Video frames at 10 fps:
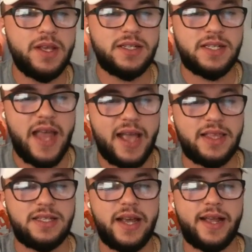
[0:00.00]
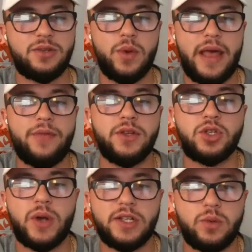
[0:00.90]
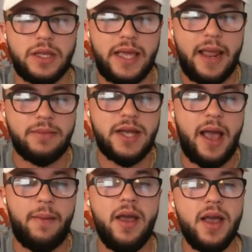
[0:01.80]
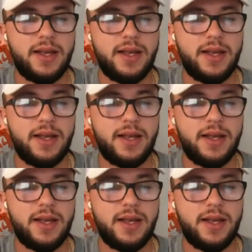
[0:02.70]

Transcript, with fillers: Snag the tickets without the stress with Game Time.